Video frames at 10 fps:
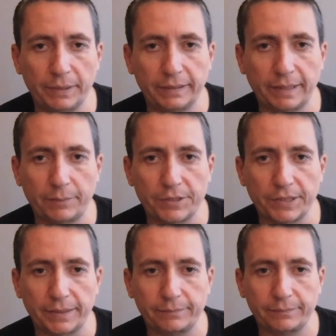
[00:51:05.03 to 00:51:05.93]
But that was
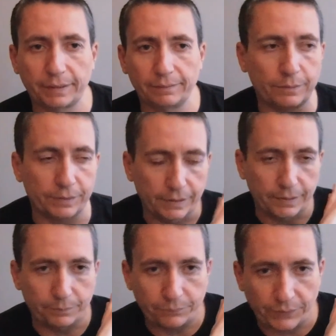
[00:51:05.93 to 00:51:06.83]
like
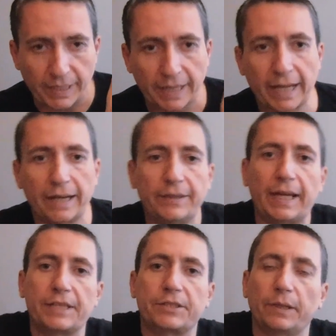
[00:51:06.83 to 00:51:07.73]
the thing I got out of
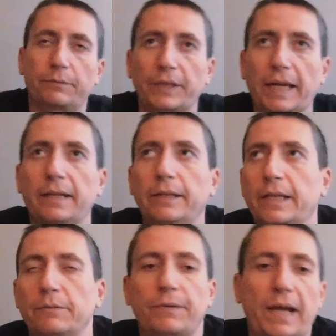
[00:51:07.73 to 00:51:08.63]
that. So like for that,
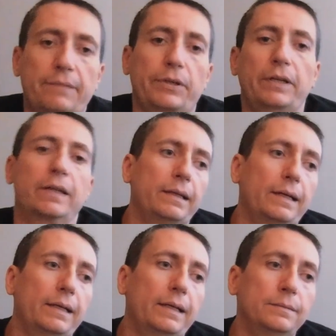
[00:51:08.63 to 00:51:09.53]
like on Fiverr,
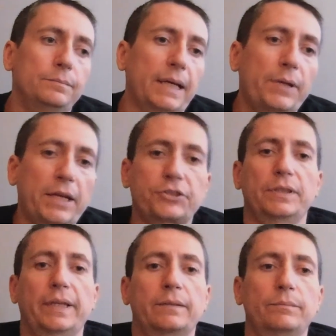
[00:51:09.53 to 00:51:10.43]
I would actually
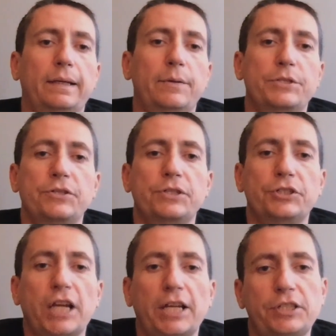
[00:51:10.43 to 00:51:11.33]
like, I was using
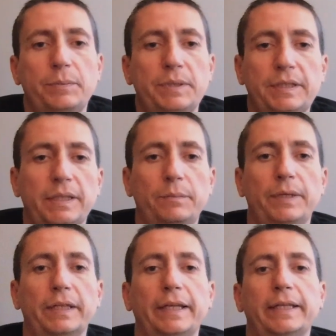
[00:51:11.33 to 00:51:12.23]
ChatGPT and
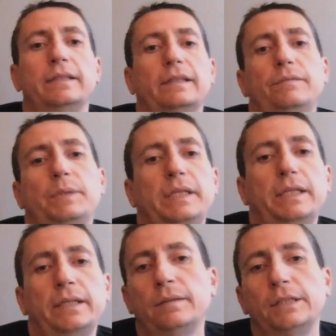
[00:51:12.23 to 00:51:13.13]
being like, give
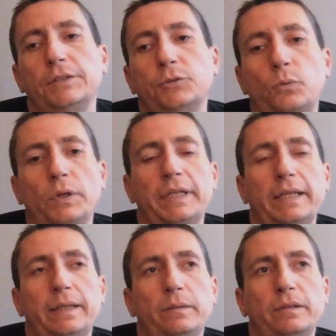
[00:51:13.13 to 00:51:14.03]
me the 20
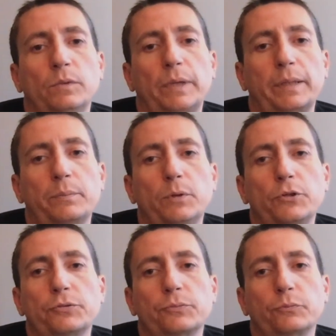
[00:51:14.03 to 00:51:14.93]
like
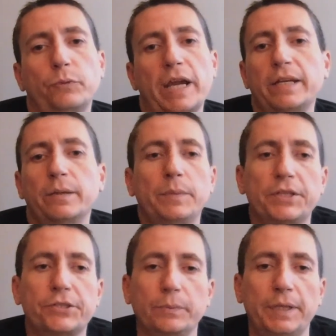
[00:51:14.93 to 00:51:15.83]
most random
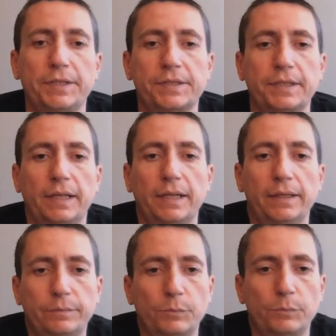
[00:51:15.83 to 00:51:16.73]
instruments
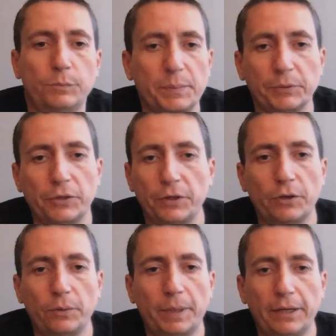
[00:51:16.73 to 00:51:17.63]
that most people don't
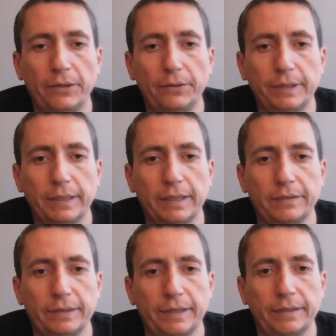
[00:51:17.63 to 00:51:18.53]
know about.
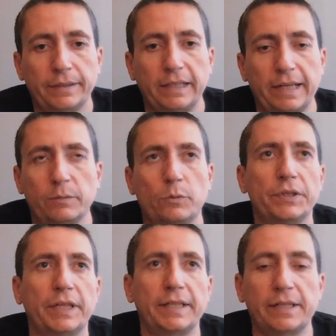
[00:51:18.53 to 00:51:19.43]
And then any
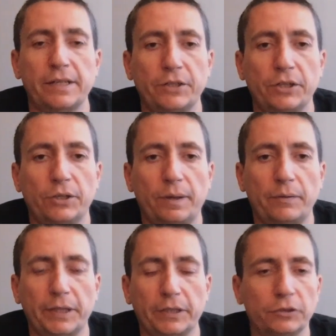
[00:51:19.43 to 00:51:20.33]
one that I didn't know, I
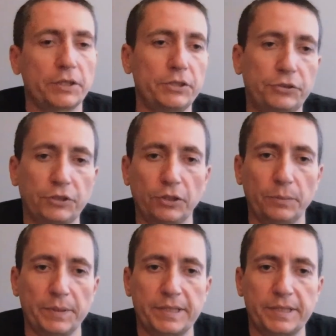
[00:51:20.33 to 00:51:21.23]
would like look on
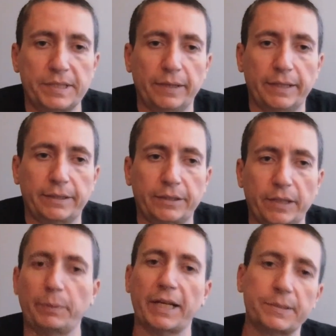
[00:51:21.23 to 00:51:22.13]
YouTube and see like, could
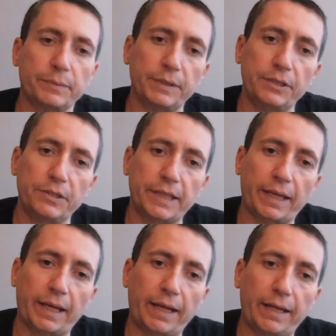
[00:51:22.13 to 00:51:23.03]
I possibly use
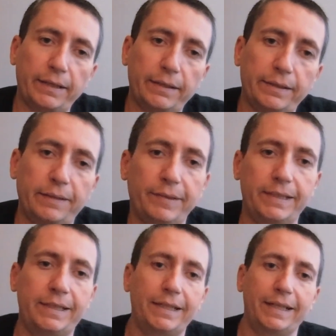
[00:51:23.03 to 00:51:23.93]
that? You know what I mean?